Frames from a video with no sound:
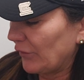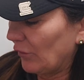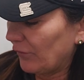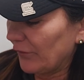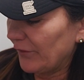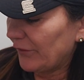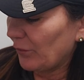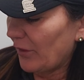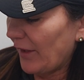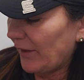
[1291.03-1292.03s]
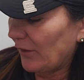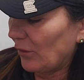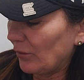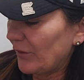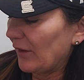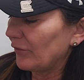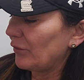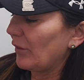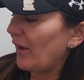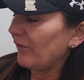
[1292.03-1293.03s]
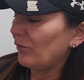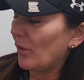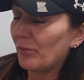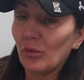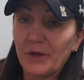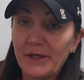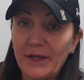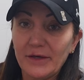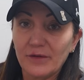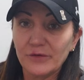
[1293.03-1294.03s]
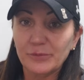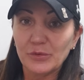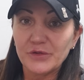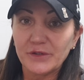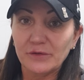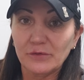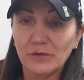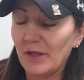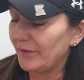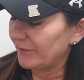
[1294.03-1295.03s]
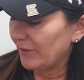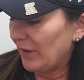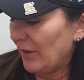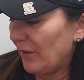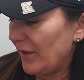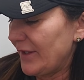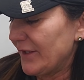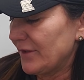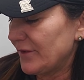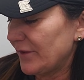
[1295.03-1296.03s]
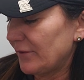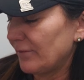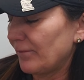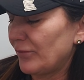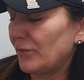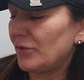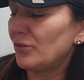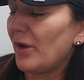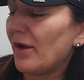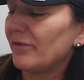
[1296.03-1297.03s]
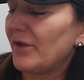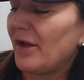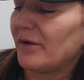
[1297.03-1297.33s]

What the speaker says: for this one, I can go down to a f1.8 on this particular lens. And you have that